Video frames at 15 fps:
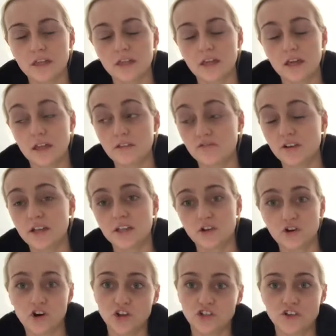It's really
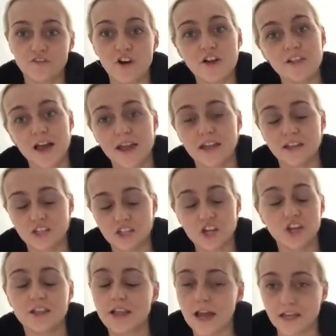good. You've got like the
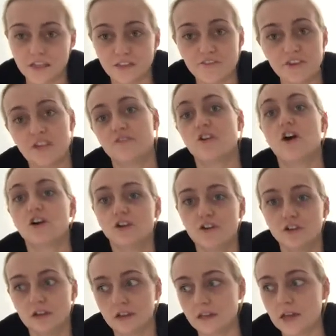turn lights off and you've got
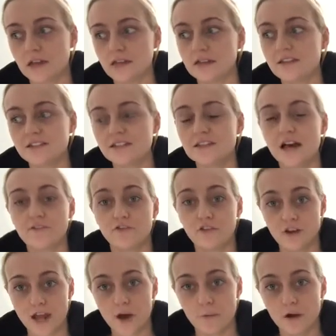glow sticks, and I did that for
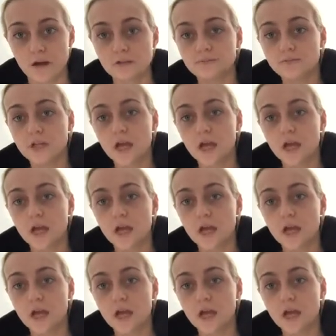an hour.